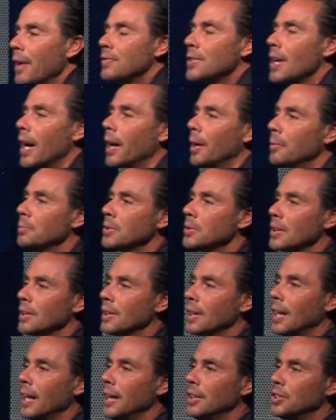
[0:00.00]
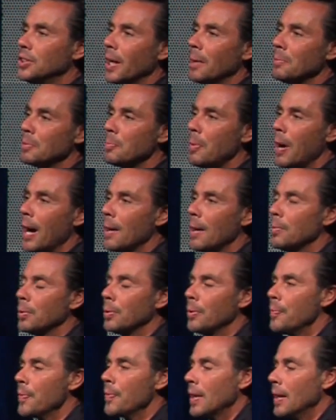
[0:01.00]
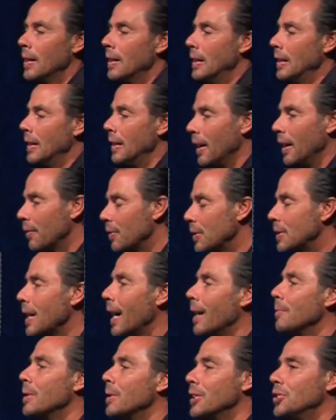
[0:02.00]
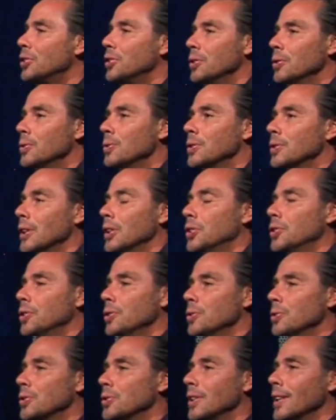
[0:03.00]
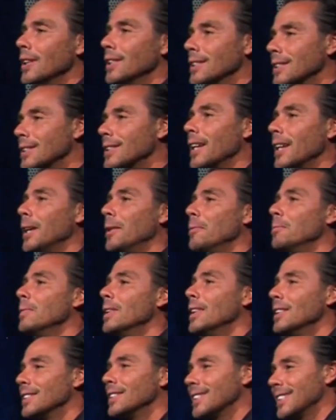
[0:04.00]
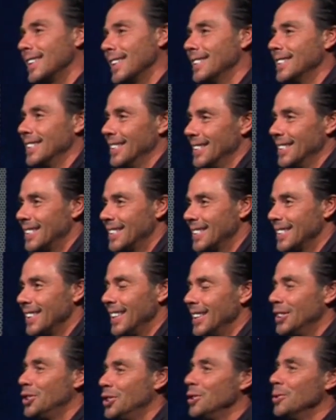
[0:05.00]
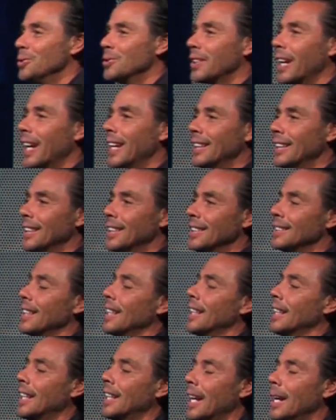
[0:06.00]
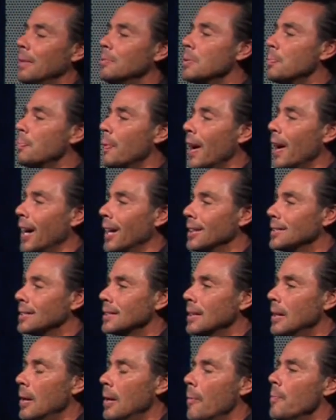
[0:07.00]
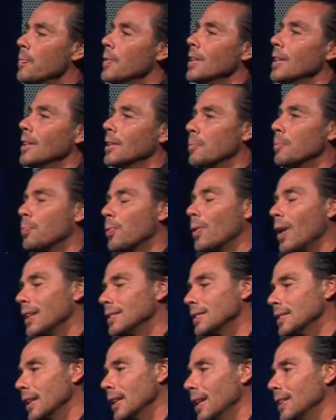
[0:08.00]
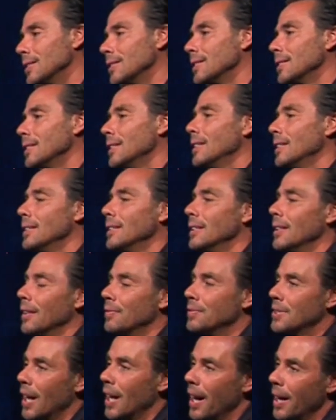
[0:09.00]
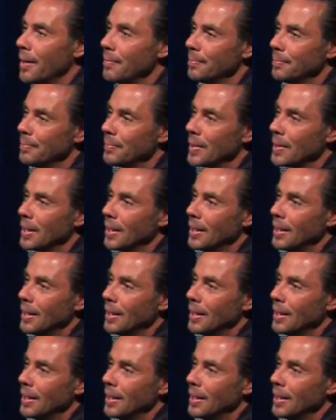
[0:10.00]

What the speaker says: 5 times in the King James Bible. And every time that it's used in the same sentence. It's used like this: "And it came to pass in the process of time."